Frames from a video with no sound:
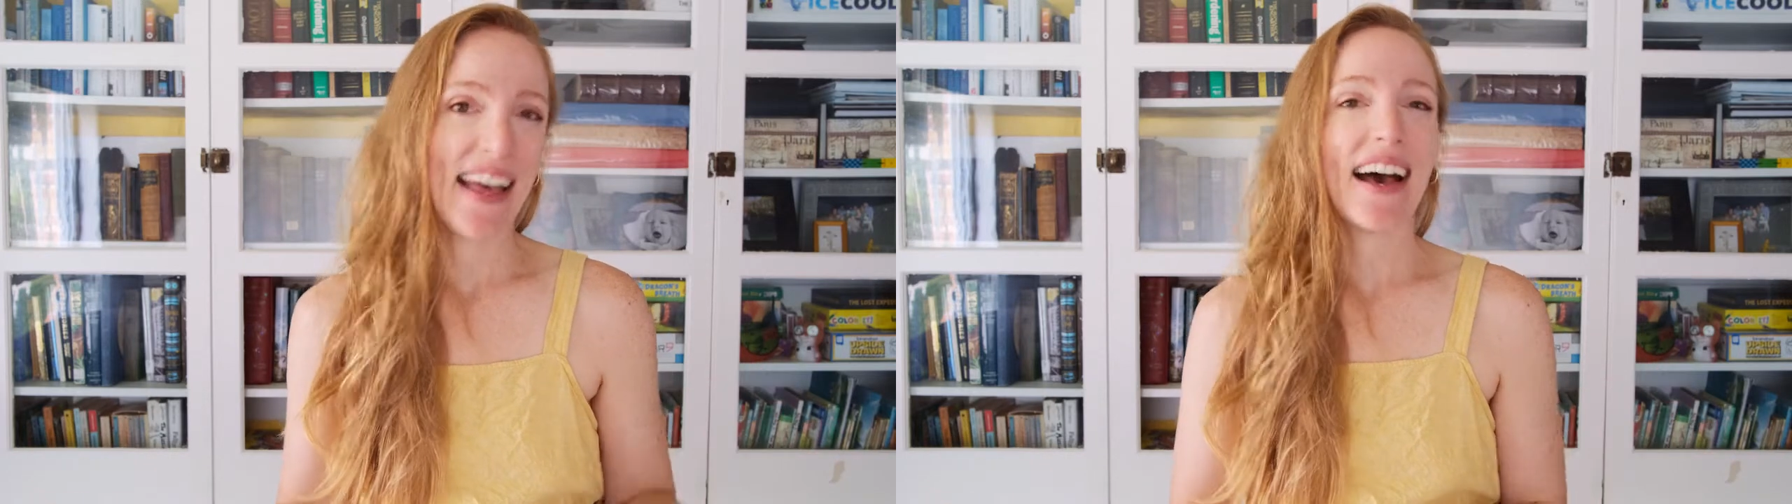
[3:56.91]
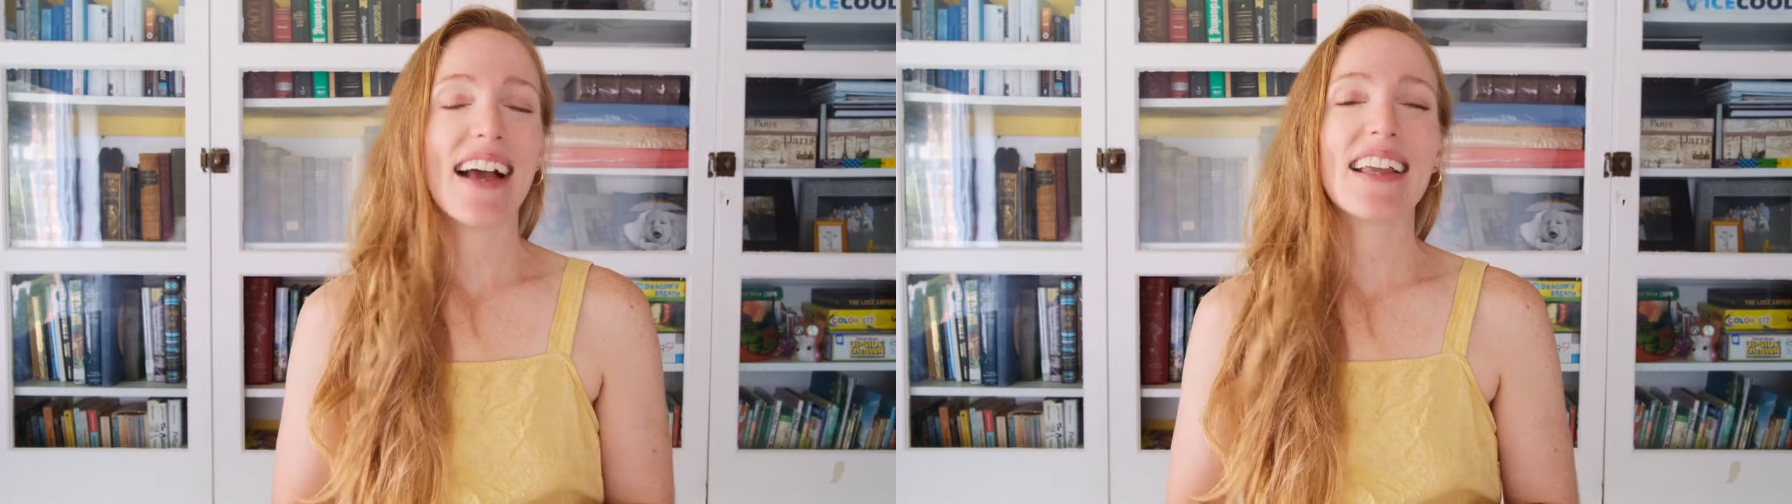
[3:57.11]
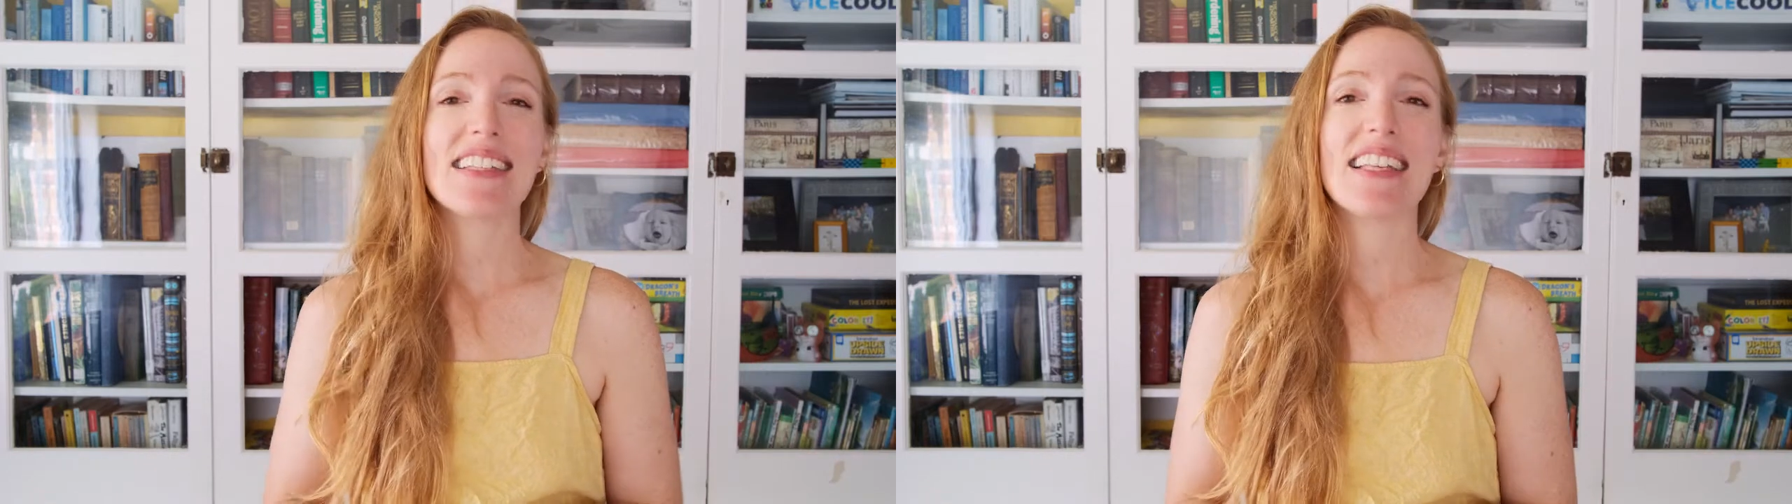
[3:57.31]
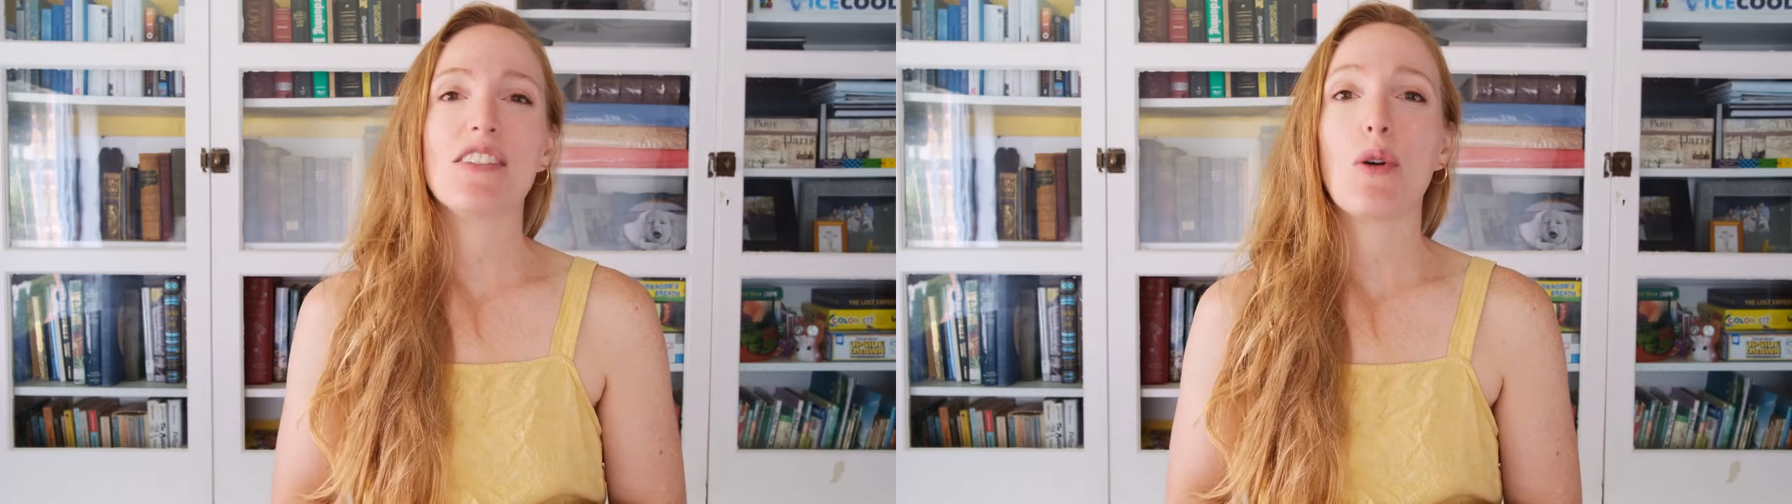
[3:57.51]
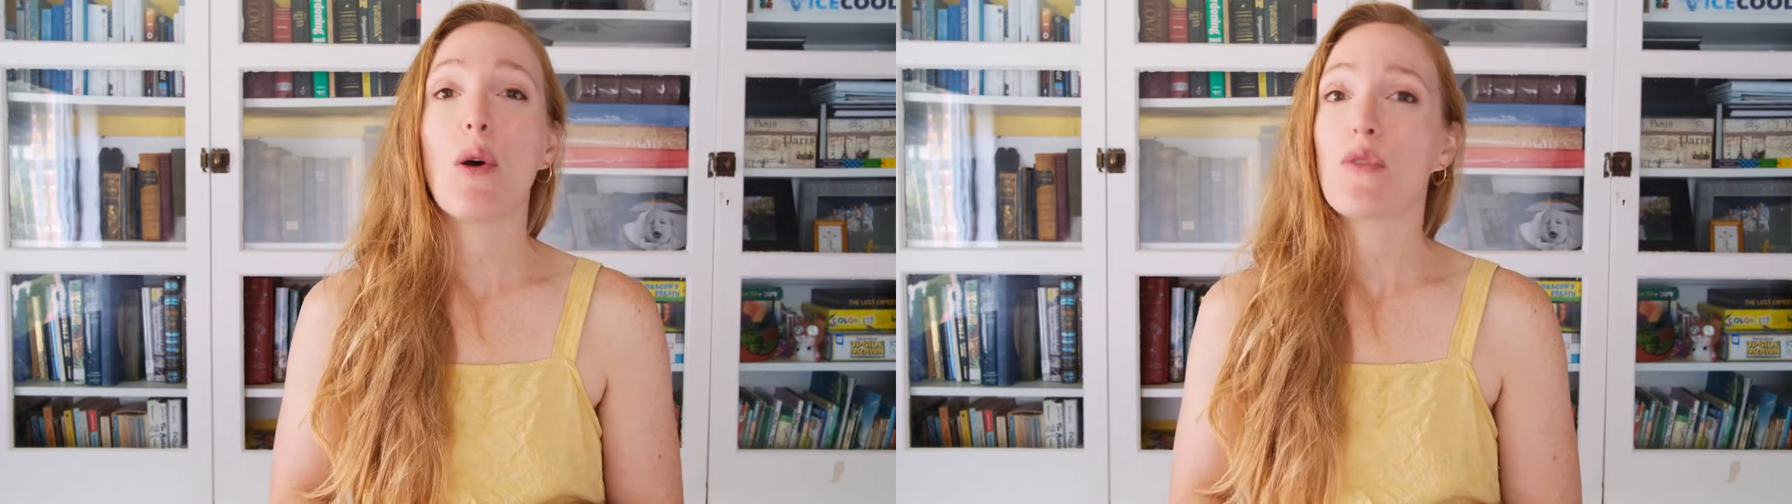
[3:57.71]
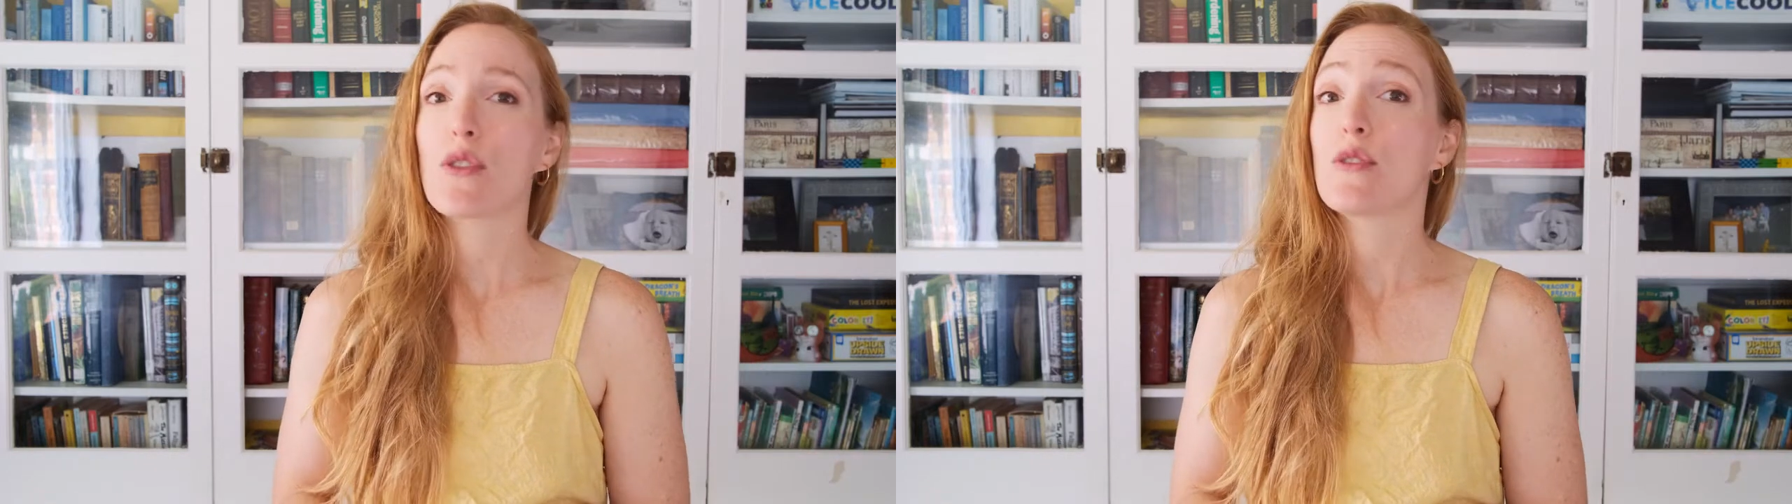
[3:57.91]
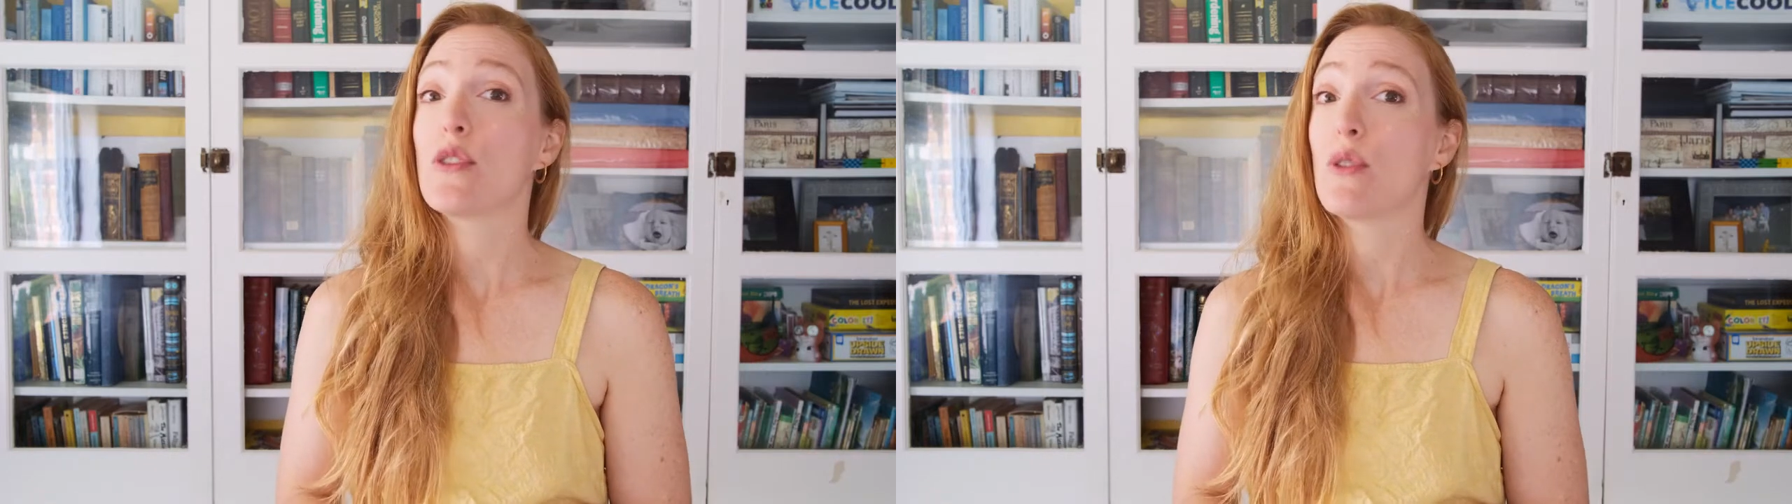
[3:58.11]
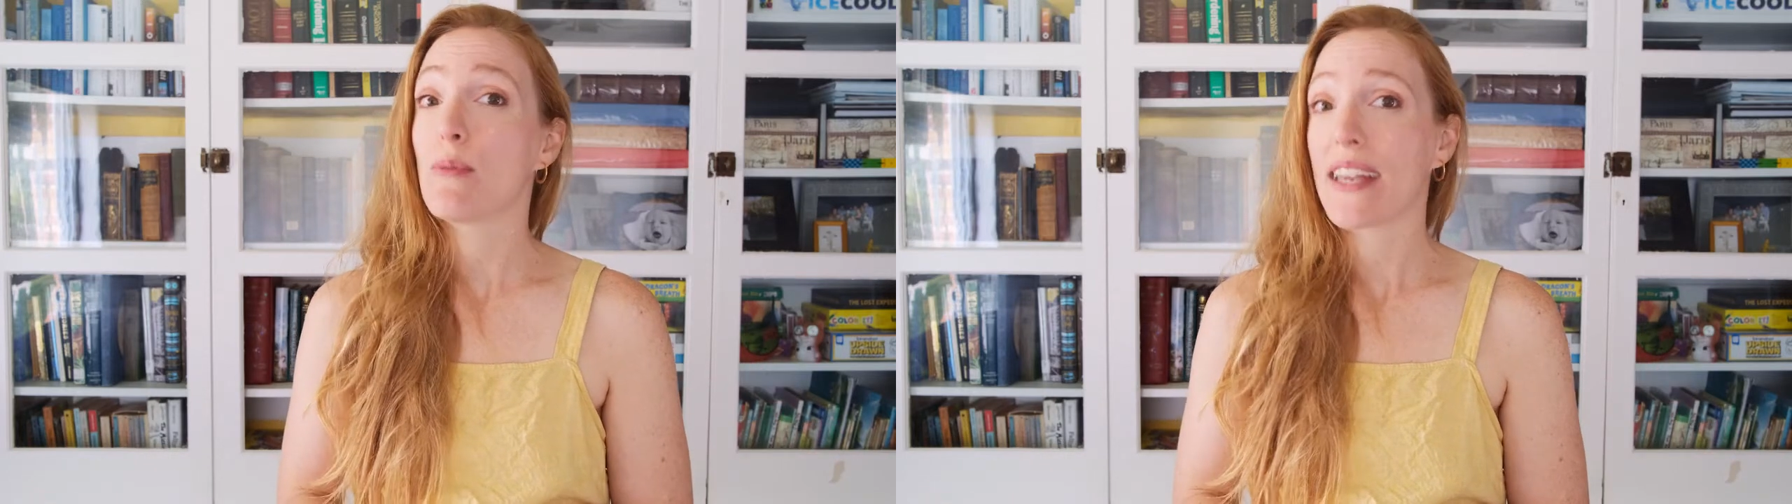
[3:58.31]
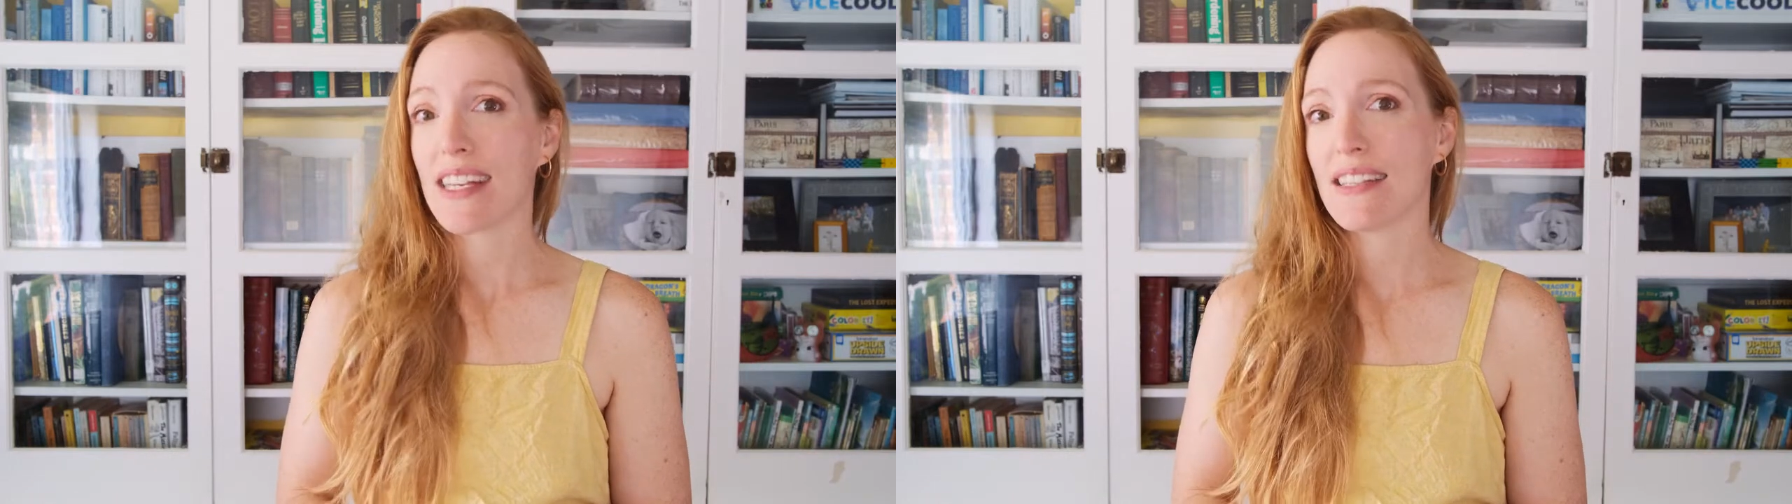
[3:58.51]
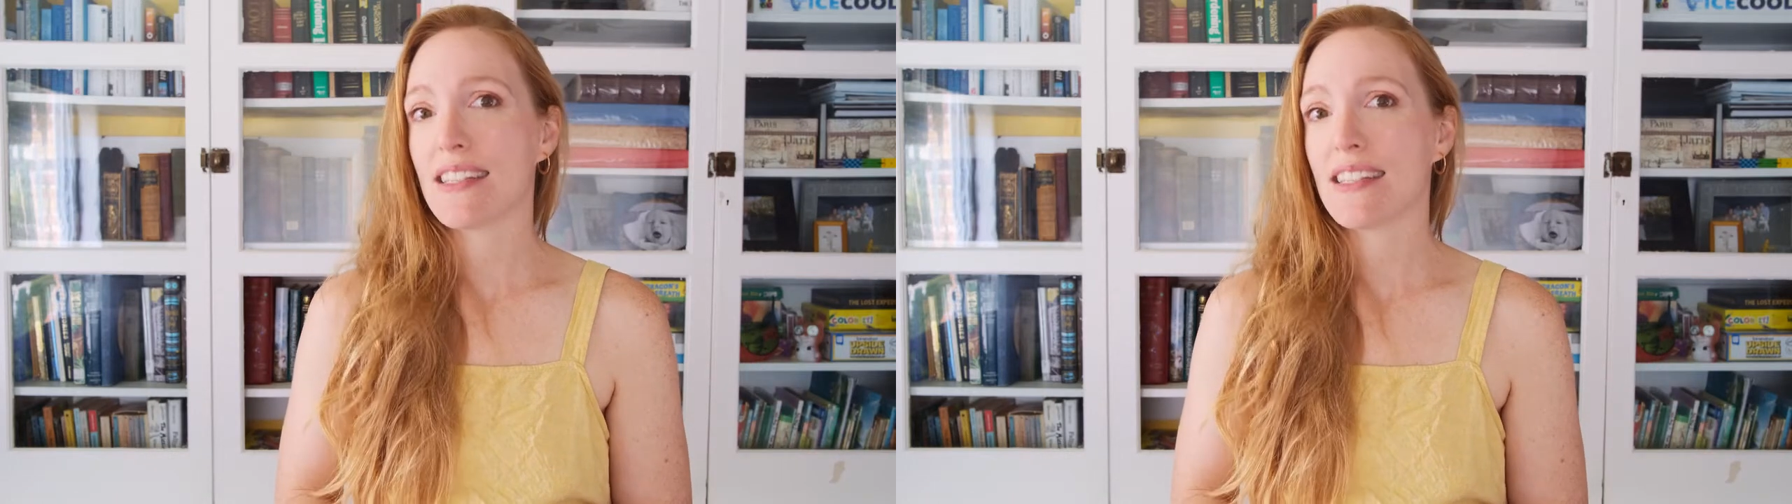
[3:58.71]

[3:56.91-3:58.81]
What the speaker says: I'm gonna send you over to my kids